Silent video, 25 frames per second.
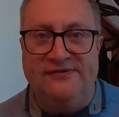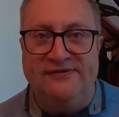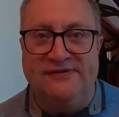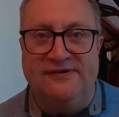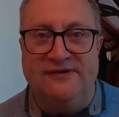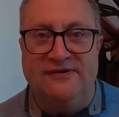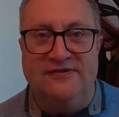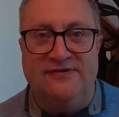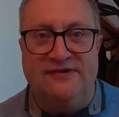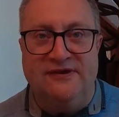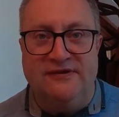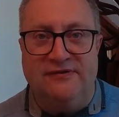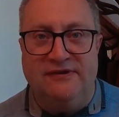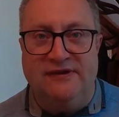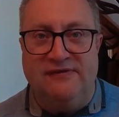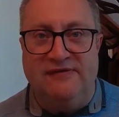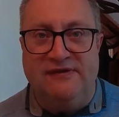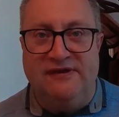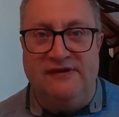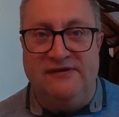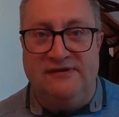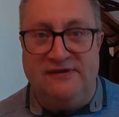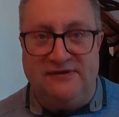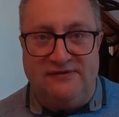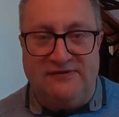considering that it
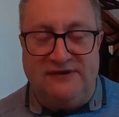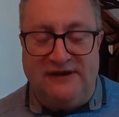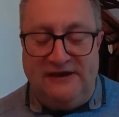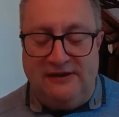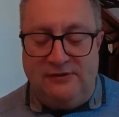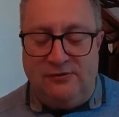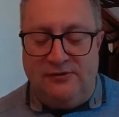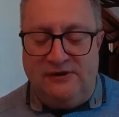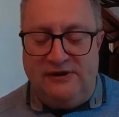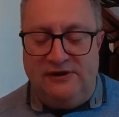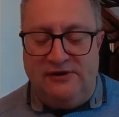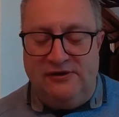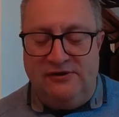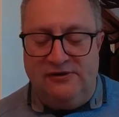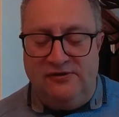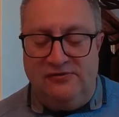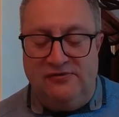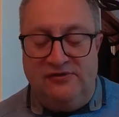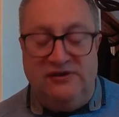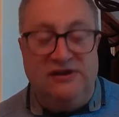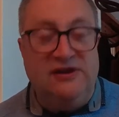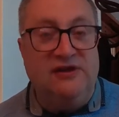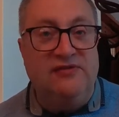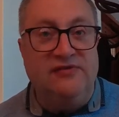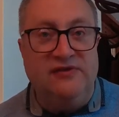does take quite a lot of
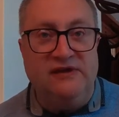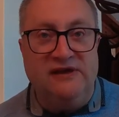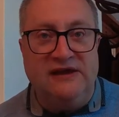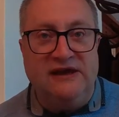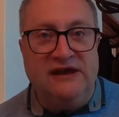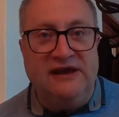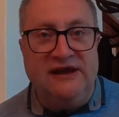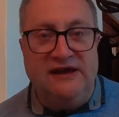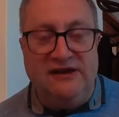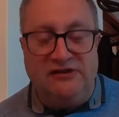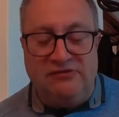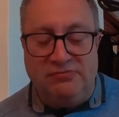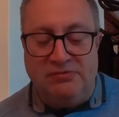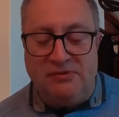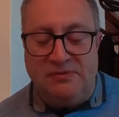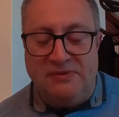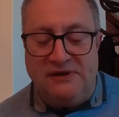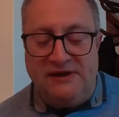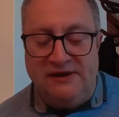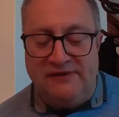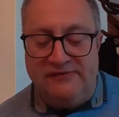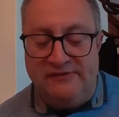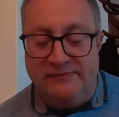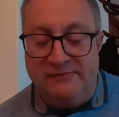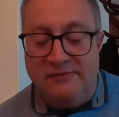love and care to prepare
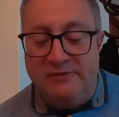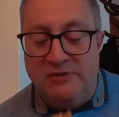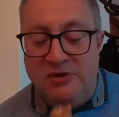them.